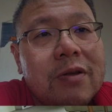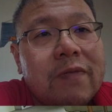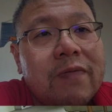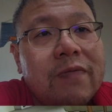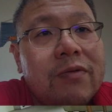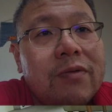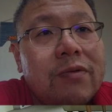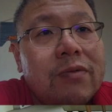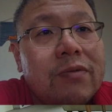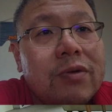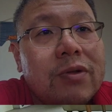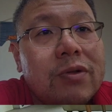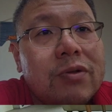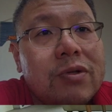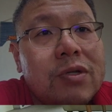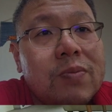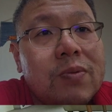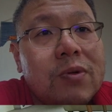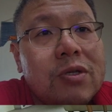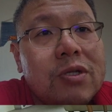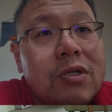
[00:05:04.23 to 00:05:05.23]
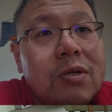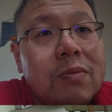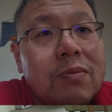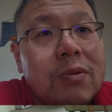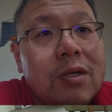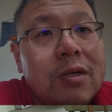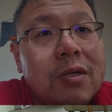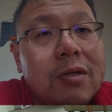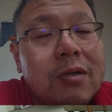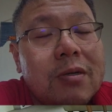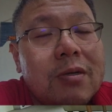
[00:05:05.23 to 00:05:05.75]
if you want to sponsor
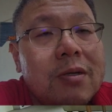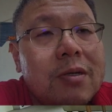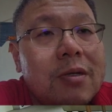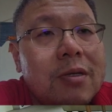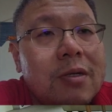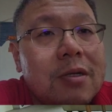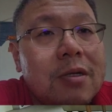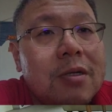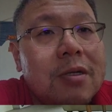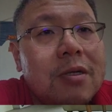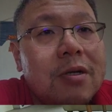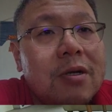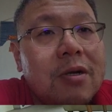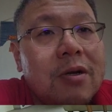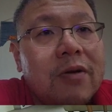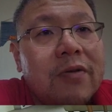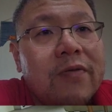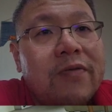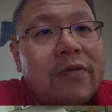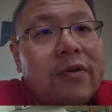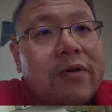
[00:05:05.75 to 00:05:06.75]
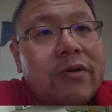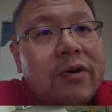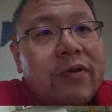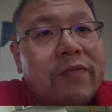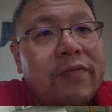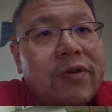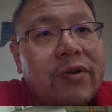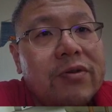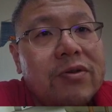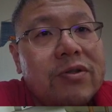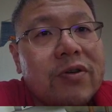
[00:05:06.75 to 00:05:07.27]
me for
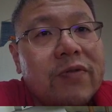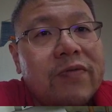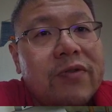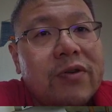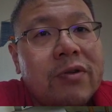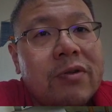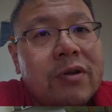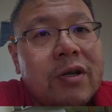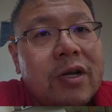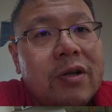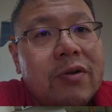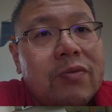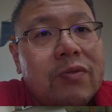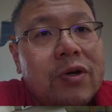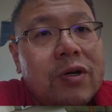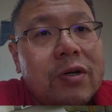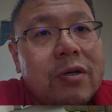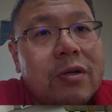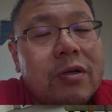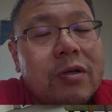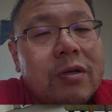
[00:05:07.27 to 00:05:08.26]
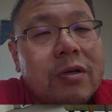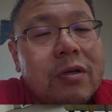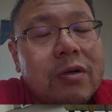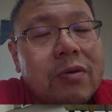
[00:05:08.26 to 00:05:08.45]
reviews of your network,